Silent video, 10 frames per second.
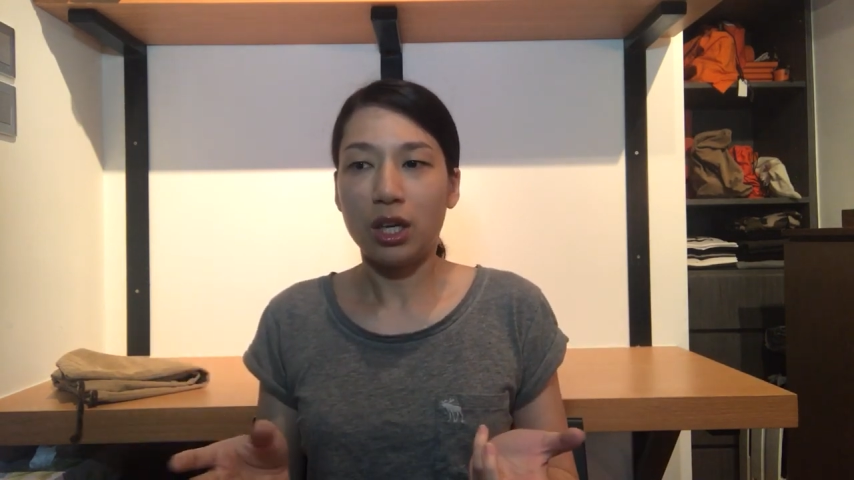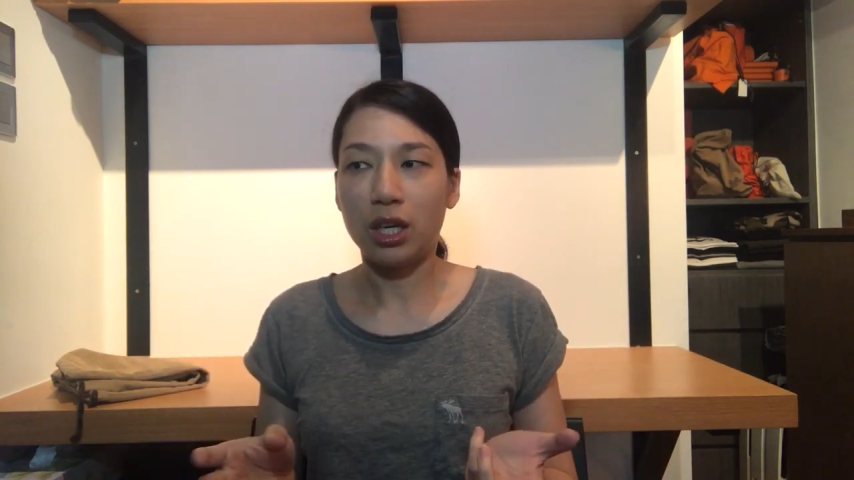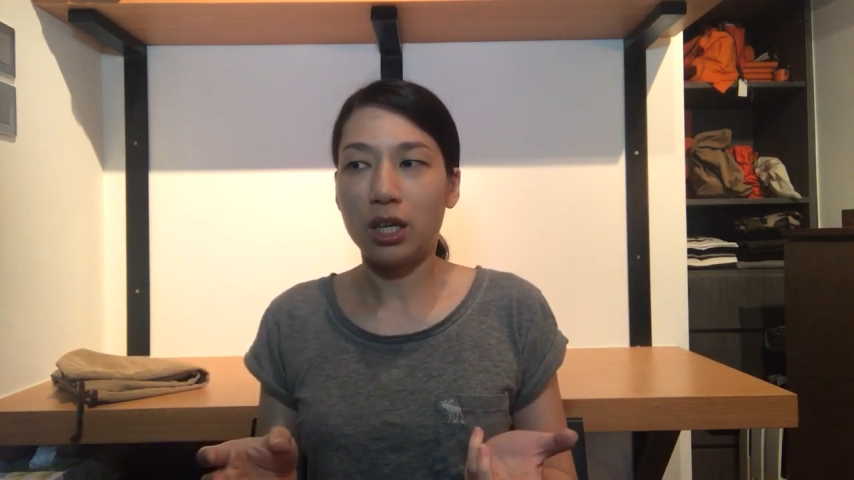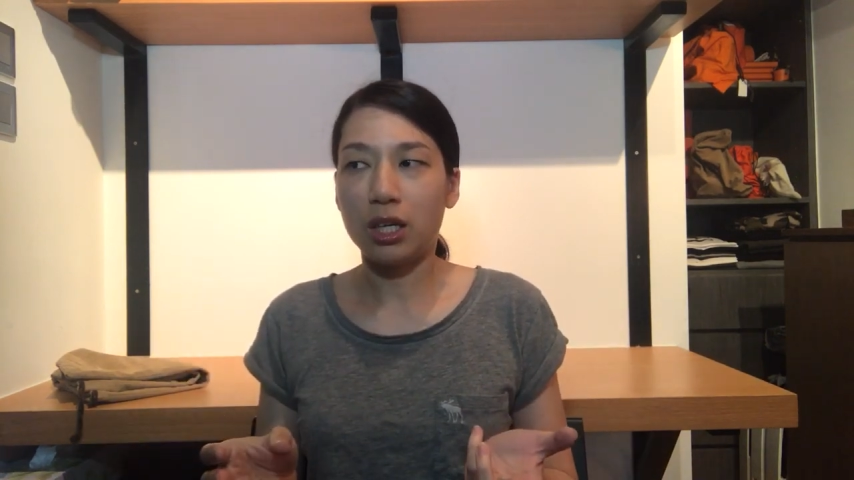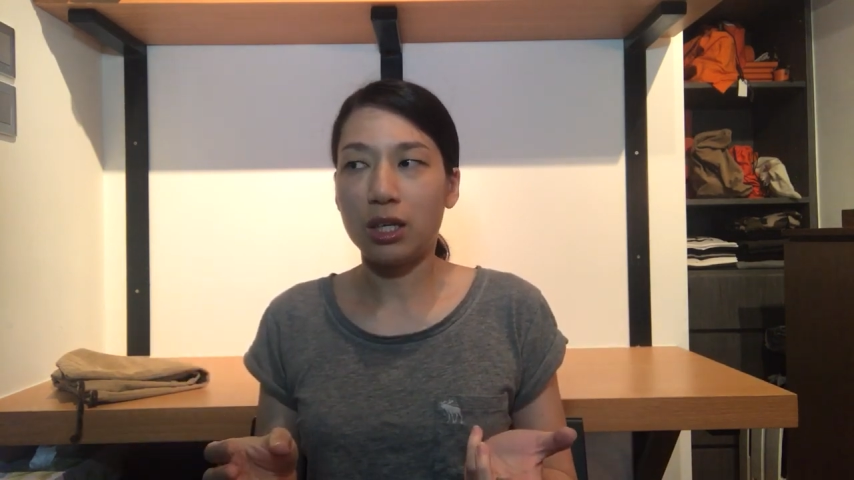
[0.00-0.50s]

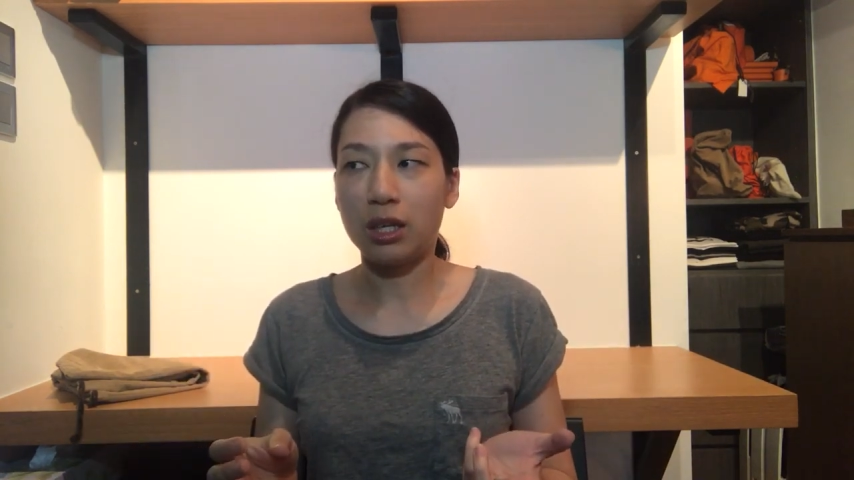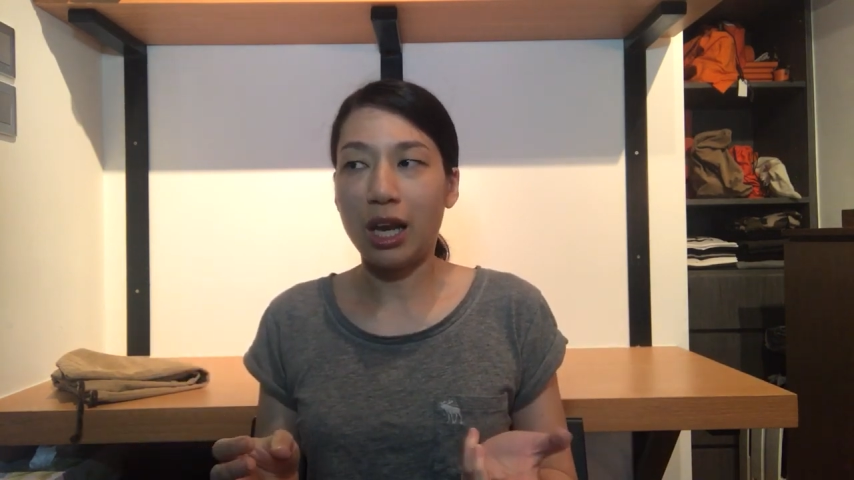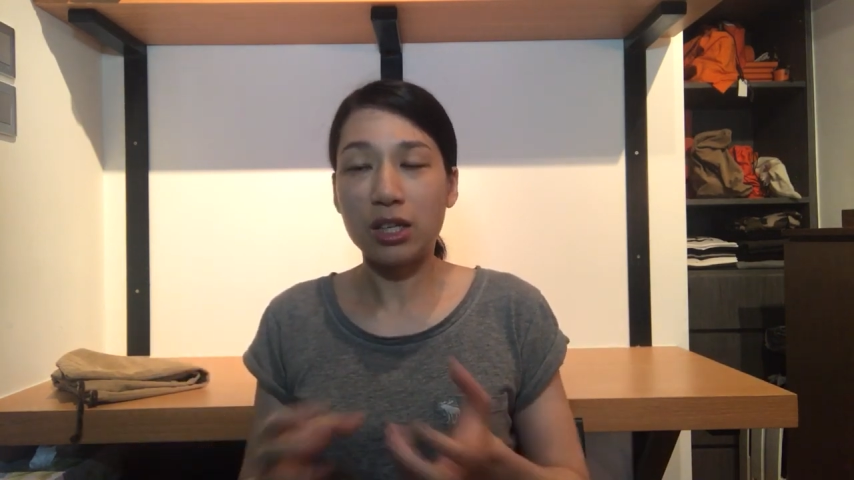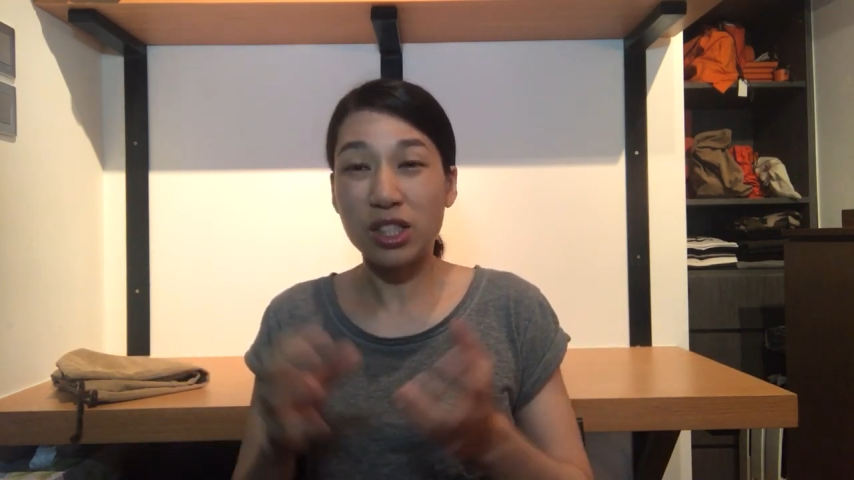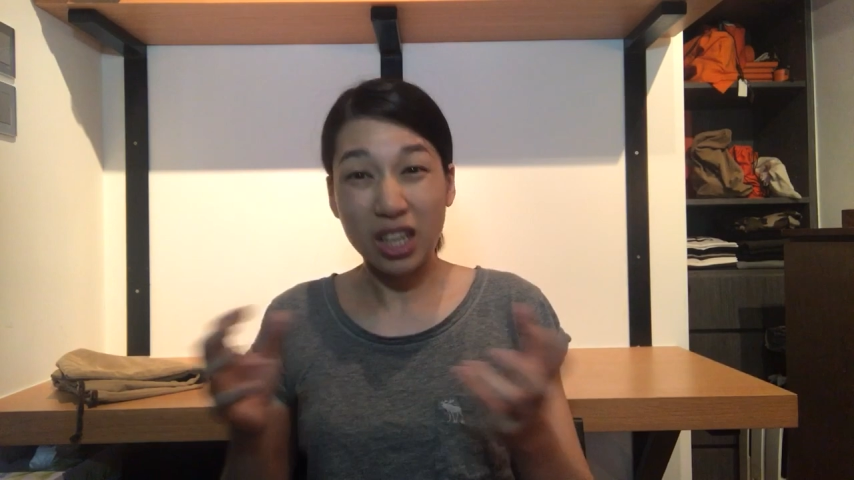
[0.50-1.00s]

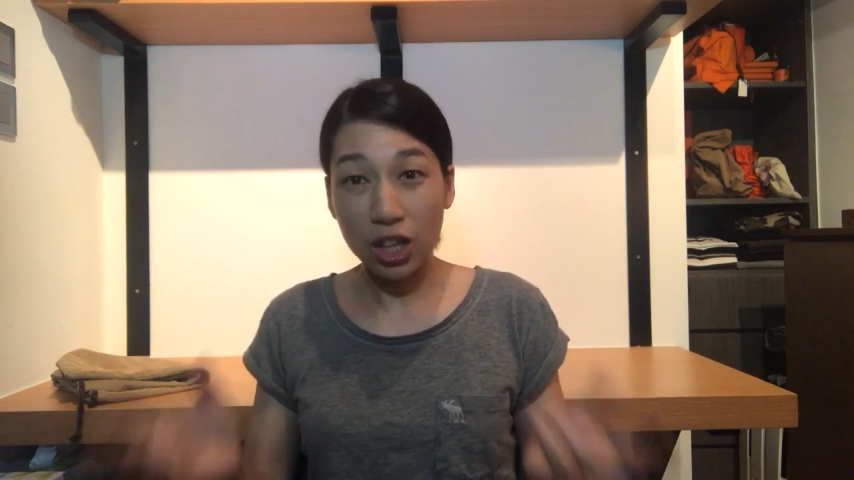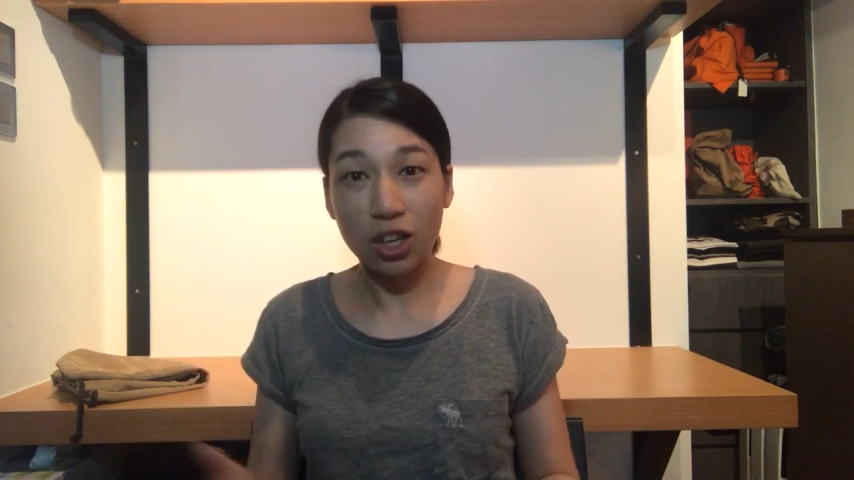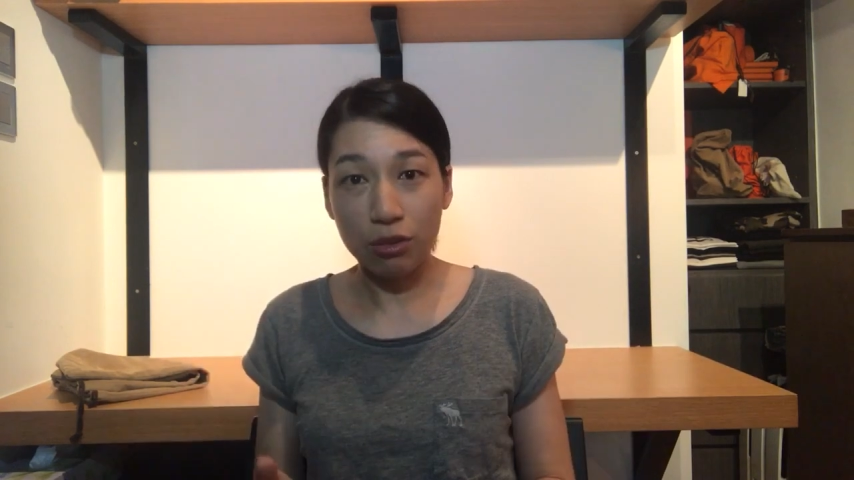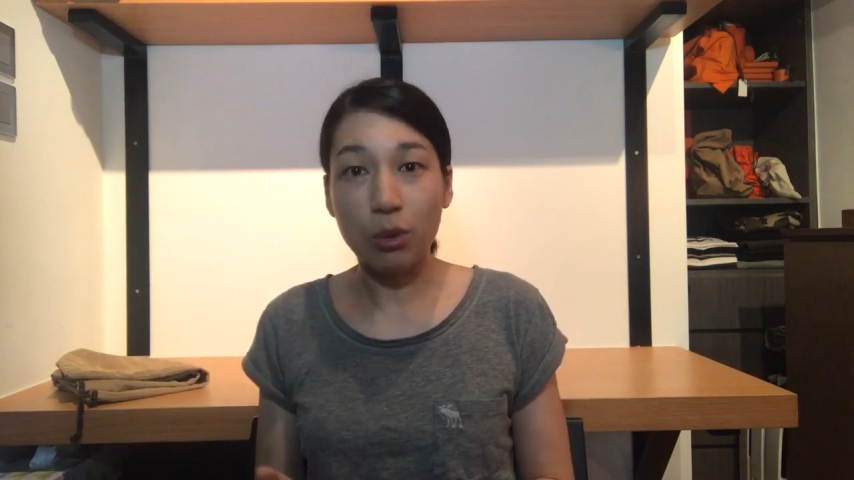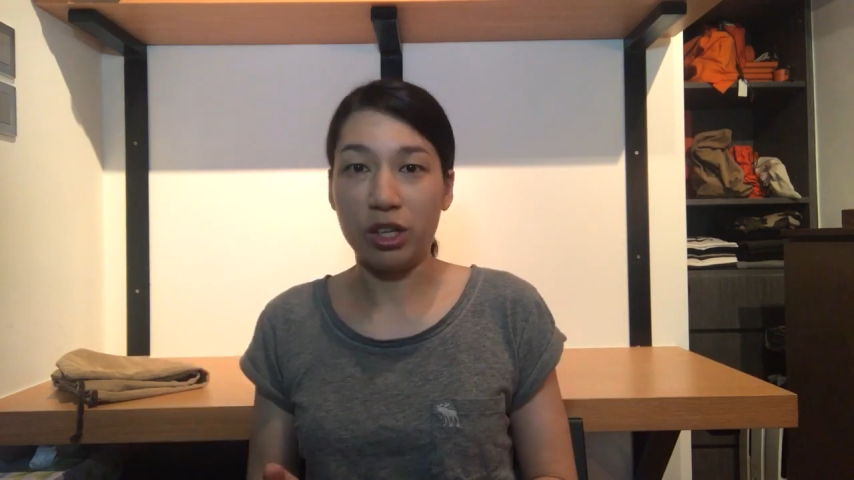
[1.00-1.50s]
answer a
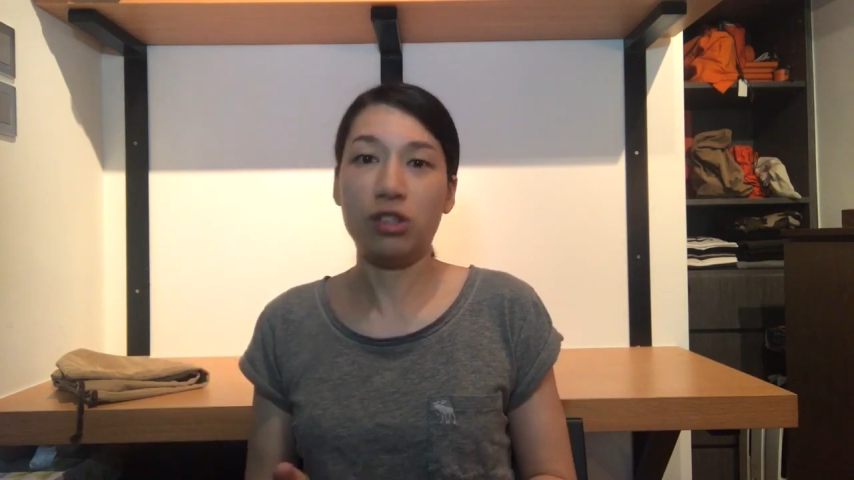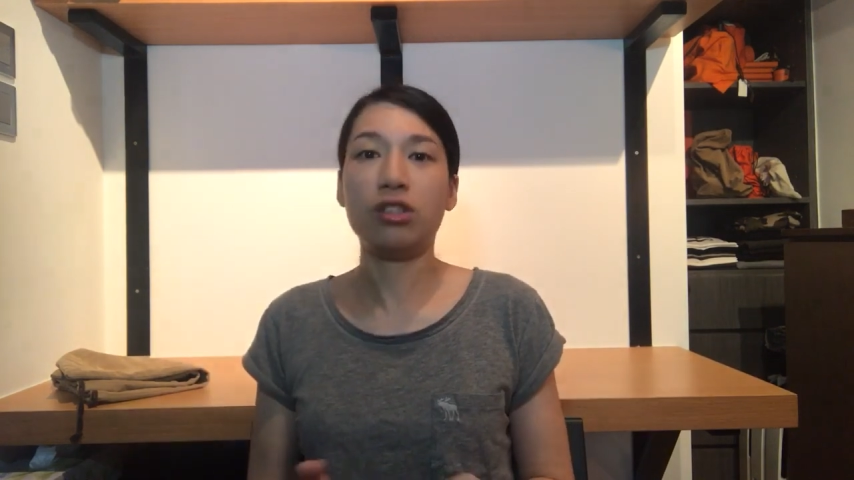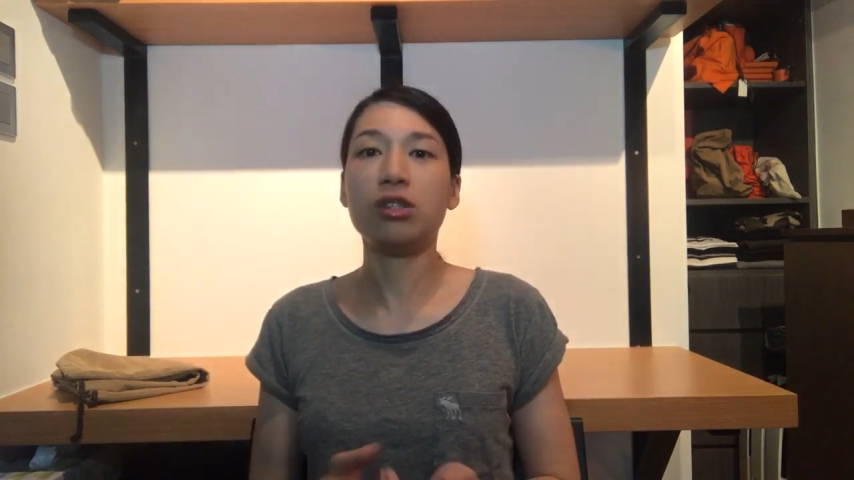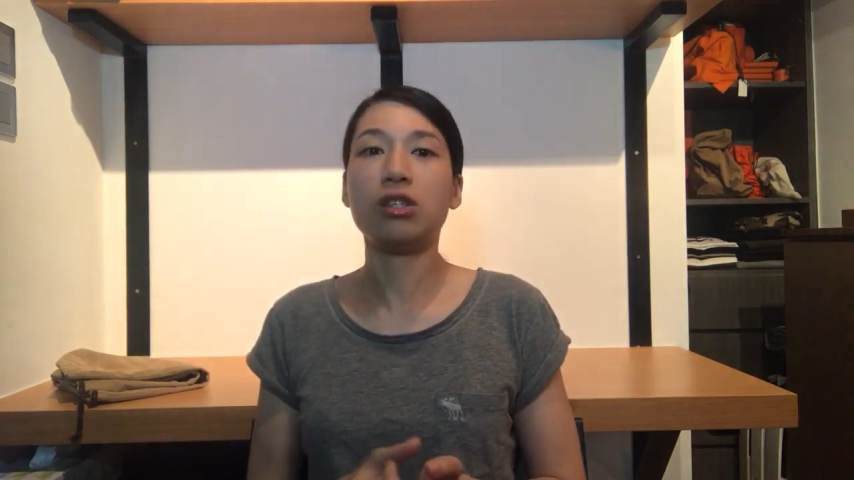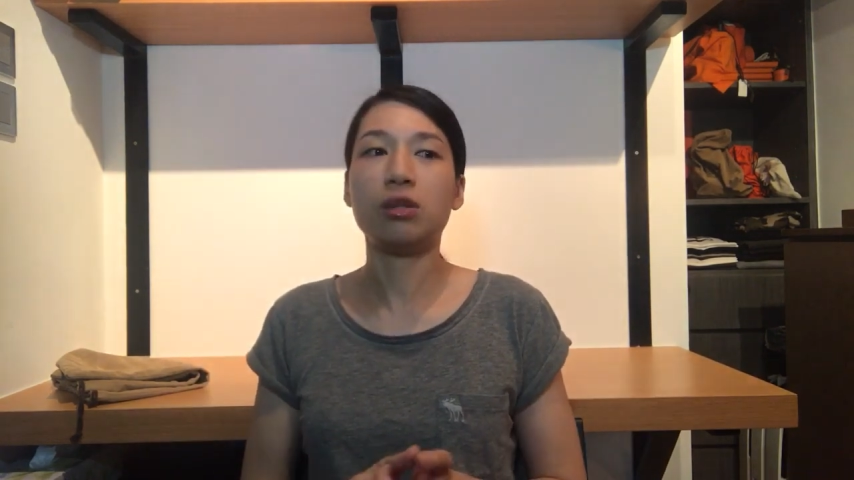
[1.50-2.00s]
lot of
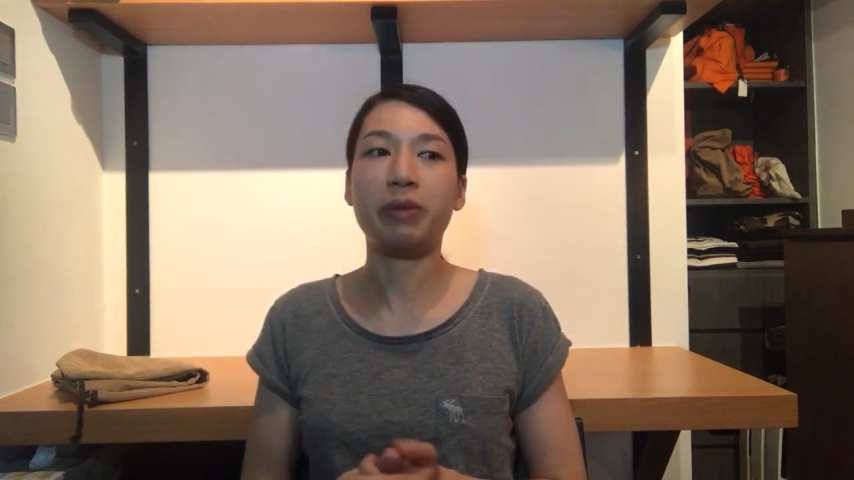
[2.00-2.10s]
questions,